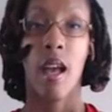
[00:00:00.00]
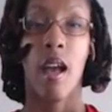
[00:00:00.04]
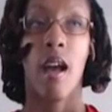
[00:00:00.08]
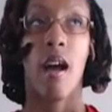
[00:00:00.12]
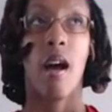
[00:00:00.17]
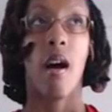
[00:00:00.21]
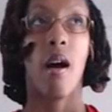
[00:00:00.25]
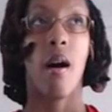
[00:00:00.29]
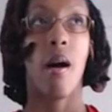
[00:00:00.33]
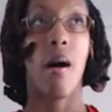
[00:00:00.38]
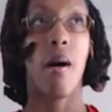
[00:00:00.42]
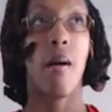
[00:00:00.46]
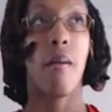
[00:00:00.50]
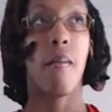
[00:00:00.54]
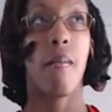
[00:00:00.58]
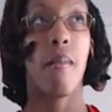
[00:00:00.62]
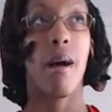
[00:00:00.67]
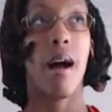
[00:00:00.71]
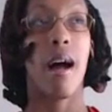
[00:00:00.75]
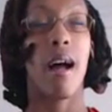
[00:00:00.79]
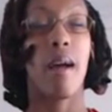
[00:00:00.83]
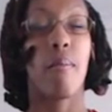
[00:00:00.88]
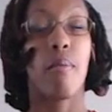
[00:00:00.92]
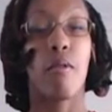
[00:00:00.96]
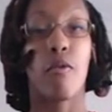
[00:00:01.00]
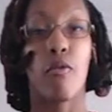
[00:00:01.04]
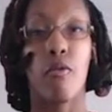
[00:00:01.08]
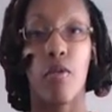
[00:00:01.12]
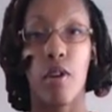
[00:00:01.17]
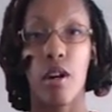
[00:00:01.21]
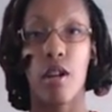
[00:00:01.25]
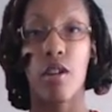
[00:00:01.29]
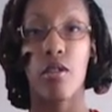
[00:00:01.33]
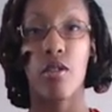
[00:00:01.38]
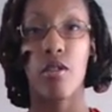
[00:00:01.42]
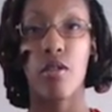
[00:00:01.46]
I
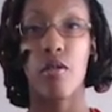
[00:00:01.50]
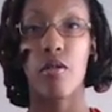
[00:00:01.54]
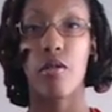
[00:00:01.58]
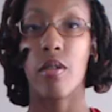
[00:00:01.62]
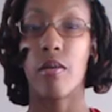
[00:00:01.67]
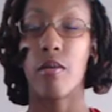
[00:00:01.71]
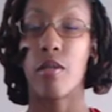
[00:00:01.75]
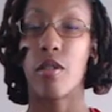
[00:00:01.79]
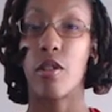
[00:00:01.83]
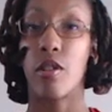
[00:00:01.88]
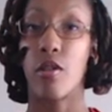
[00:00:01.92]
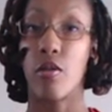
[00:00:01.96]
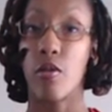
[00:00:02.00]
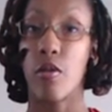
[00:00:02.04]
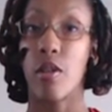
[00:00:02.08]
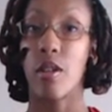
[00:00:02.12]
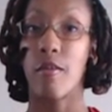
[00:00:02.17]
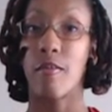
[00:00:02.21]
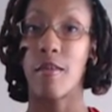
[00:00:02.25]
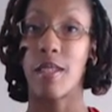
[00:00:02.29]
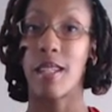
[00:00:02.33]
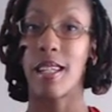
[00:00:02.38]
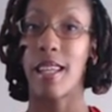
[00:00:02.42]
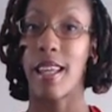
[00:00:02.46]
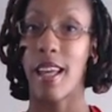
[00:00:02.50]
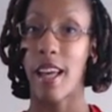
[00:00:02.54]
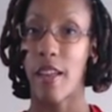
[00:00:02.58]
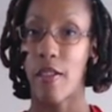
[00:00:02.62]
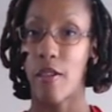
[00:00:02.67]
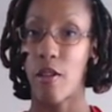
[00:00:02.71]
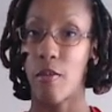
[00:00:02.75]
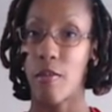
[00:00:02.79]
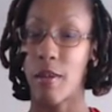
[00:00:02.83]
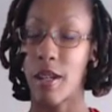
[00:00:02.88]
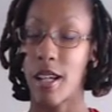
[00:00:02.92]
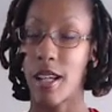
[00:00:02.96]
prefer to do them
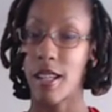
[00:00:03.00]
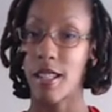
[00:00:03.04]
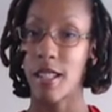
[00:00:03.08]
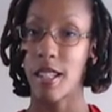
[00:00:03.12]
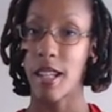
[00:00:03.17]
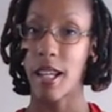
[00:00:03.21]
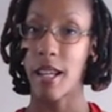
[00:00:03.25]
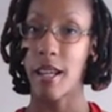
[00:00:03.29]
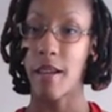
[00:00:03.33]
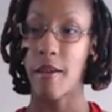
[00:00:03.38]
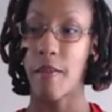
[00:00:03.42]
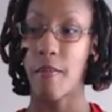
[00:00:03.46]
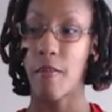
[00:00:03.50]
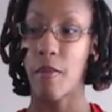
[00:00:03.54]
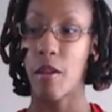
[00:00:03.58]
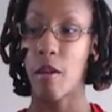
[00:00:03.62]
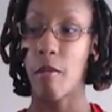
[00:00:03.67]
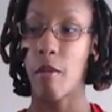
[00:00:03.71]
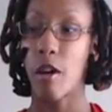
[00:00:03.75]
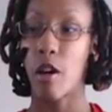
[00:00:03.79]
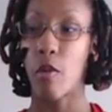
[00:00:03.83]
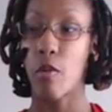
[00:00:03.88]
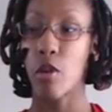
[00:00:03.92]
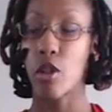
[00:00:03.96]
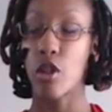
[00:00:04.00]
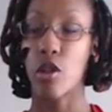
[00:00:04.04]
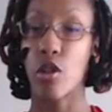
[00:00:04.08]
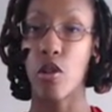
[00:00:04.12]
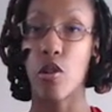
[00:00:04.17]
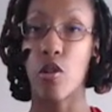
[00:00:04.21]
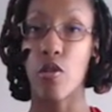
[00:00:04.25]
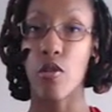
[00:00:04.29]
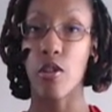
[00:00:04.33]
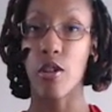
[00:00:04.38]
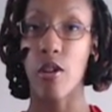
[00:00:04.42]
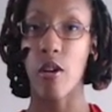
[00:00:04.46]
together because no matter what your
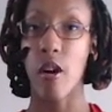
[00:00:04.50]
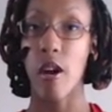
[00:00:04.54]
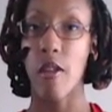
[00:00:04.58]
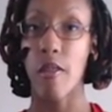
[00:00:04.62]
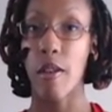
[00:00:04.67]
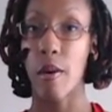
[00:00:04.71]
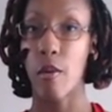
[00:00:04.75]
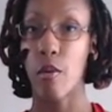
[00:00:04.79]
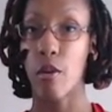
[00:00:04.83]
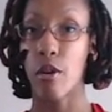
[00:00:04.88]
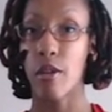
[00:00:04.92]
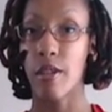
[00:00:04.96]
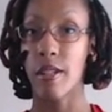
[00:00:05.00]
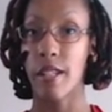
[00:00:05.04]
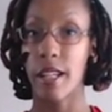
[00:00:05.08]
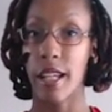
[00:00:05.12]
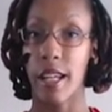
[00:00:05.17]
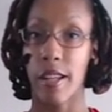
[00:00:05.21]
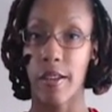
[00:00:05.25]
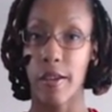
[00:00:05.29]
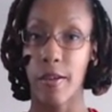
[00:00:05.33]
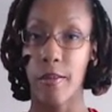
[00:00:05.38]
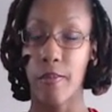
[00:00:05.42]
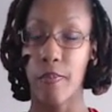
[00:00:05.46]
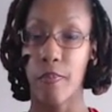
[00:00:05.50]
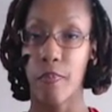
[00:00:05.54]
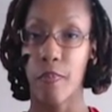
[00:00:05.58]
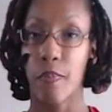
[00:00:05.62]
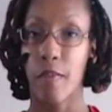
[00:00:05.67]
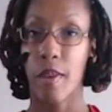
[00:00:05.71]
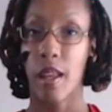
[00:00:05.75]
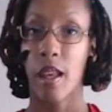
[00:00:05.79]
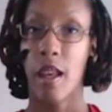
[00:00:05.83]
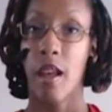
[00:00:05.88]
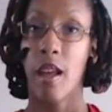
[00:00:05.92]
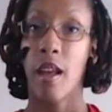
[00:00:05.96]
goals are, they work together.
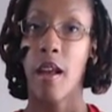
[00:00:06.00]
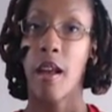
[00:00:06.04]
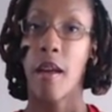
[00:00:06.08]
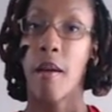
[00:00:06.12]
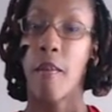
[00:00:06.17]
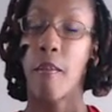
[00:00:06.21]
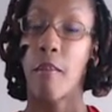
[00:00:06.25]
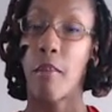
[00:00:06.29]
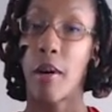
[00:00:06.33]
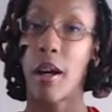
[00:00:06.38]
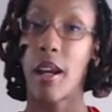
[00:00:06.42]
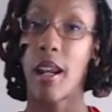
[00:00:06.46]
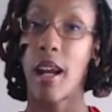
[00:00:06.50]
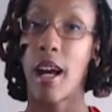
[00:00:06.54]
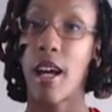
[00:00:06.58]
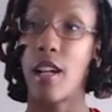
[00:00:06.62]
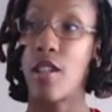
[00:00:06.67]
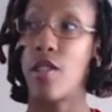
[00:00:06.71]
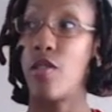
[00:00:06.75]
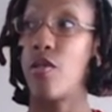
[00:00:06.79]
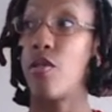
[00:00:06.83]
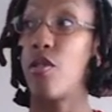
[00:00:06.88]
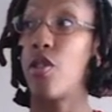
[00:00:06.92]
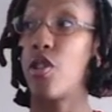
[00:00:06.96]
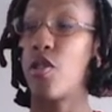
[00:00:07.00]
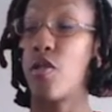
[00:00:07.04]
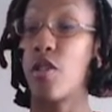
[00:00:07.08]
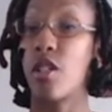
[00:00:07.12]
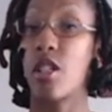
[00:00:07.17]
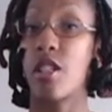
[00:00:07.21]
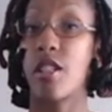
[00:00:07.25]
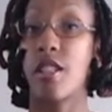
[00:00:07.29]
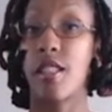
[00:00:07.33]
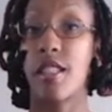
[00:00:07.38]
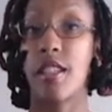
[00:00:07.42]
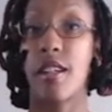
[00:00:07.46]
But I do
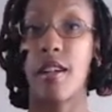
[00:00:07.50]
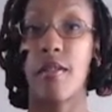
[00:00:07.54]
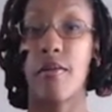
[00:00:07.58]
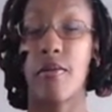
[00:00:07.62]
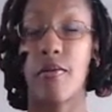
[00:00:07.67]
nutrition stuff.